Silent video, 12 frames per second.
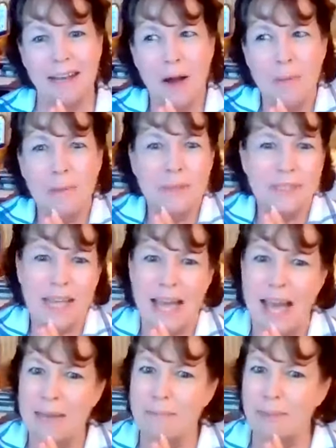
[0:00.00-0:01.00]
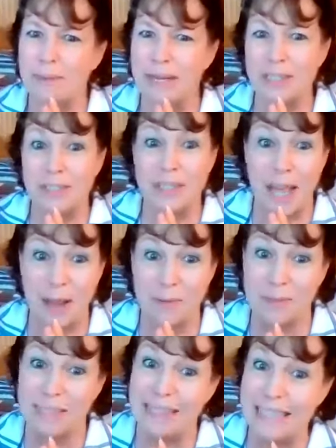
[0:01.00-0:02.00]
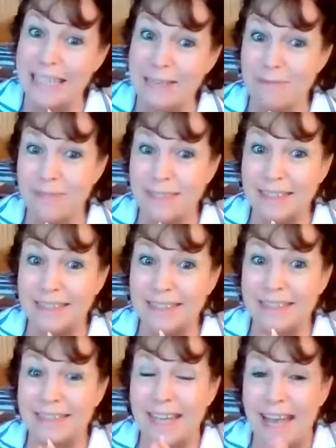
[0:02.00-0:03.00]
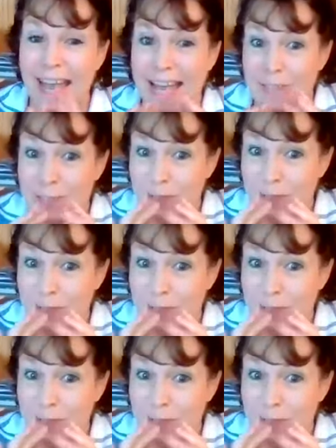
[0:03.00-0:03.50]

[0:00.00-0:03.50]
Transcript: almost admiration and relief, as